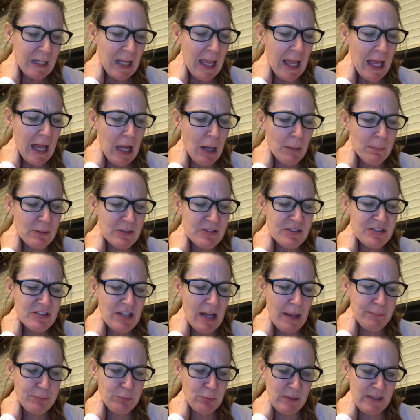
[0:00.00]
Albert
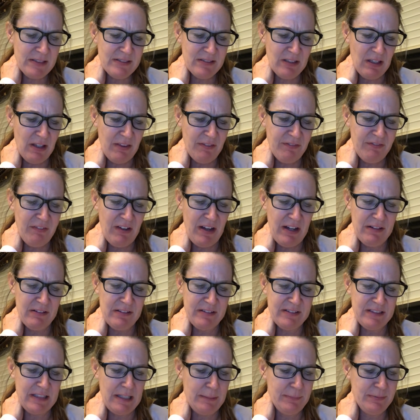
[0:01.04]
stopped when he saw the fire
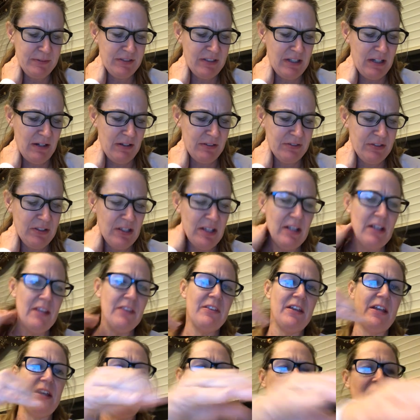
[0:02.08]
escape stairs.
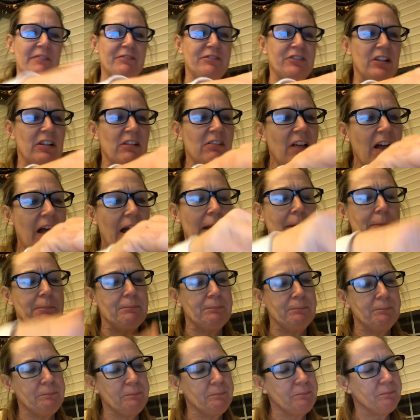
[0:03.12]
They'd have to climb.
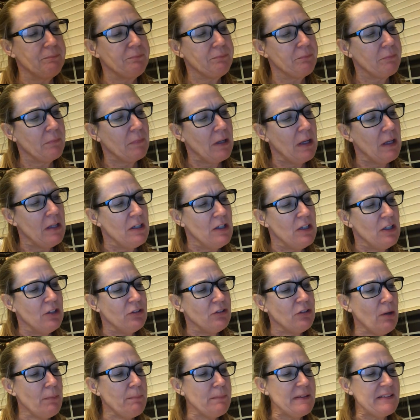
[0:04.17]

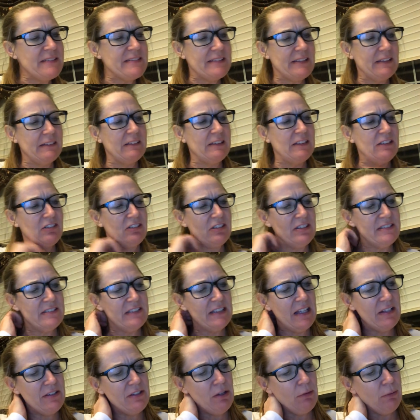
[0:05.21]
Don't be silly, she
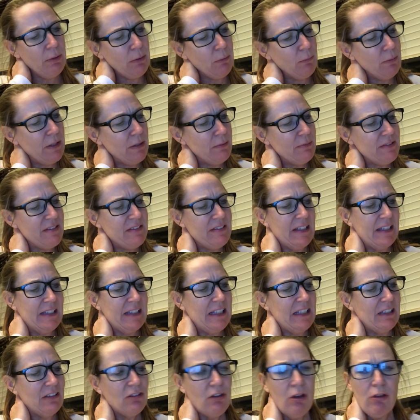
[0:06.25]
said, knowing what he was
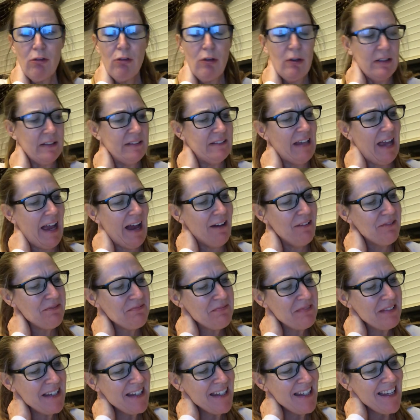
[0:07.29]
thinking. Don't look down.
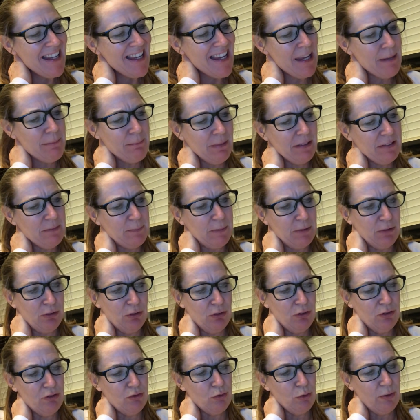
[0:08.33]
It must be 2
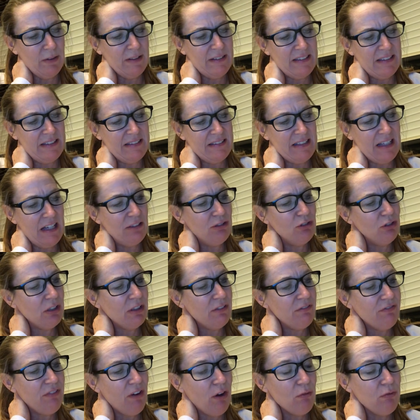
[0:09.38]
stories, he said. You can
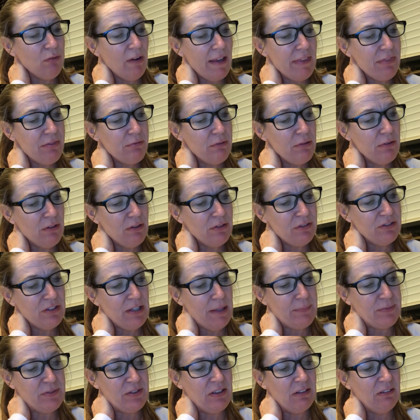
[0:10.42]
fall right through those
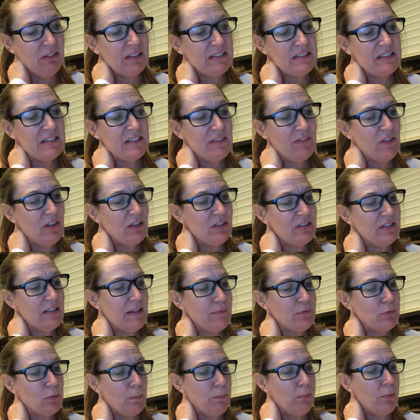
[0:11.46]
steps. It looks as if those
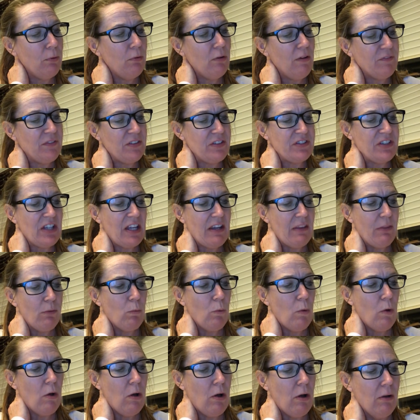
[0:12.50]
steps will pull off the side of the
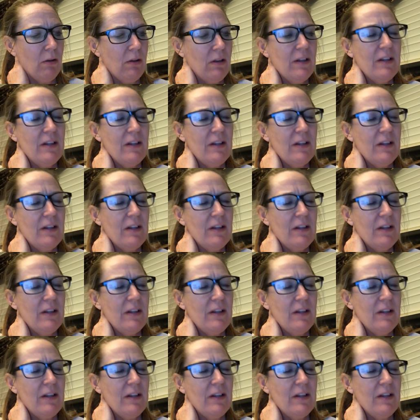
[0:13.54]
wall.